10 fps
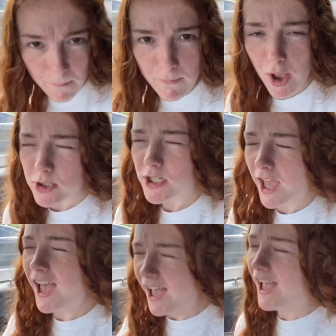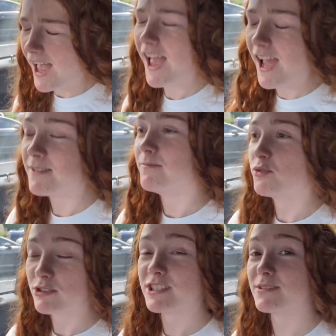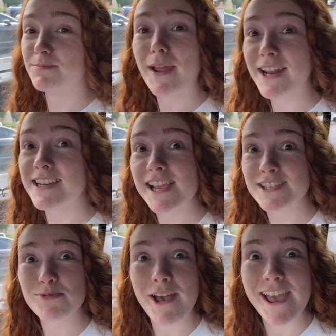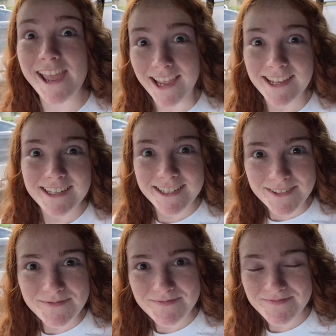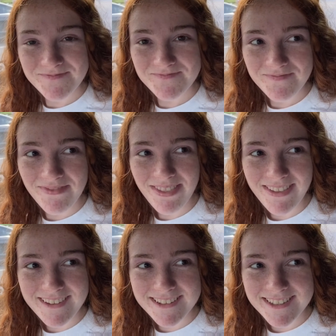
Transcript: motion! Which is many days away. Woo!